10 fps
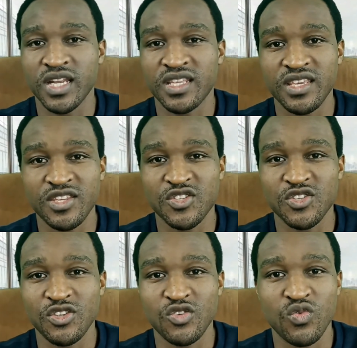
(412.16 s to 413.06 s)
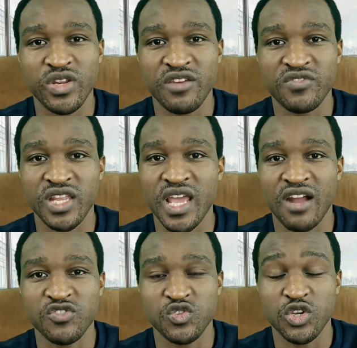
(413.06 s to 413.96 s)
in that case you will
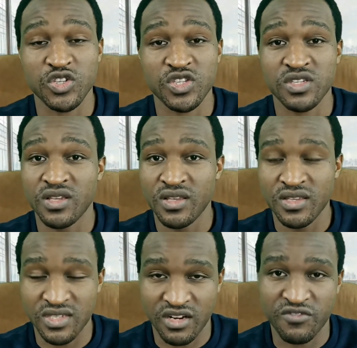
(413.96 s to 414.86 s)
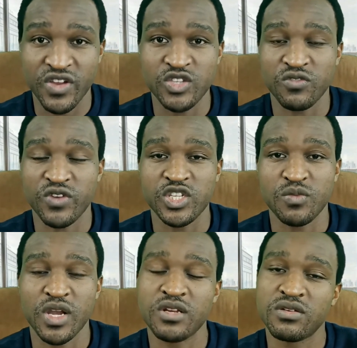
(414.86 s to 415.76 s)
definitely have to just sacrifice your
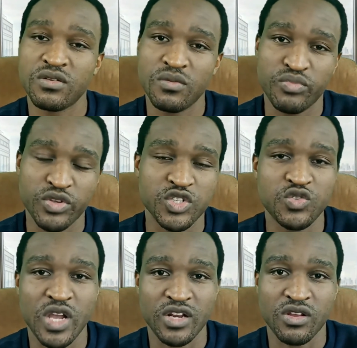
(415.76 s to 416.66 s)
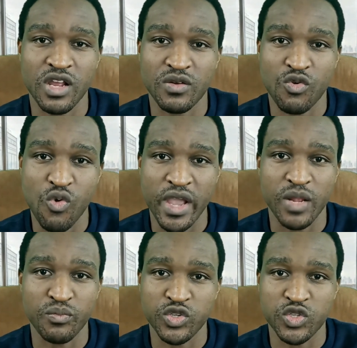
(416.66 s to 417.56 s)
friendship and pursue and go
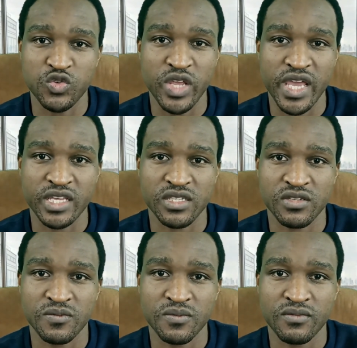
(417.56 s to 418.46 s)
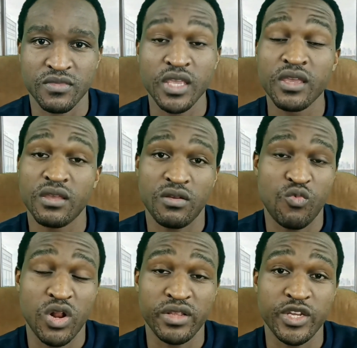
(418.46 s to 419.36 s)
ahead and pursue the ex.
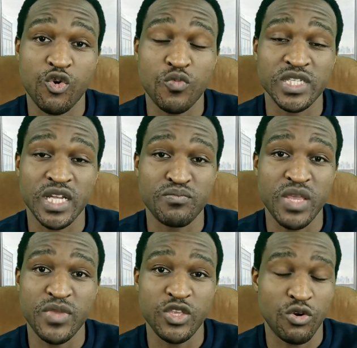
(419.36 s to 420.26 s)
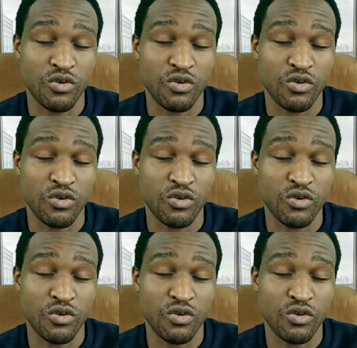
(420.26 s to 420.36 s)
Well, in the hopes that maybe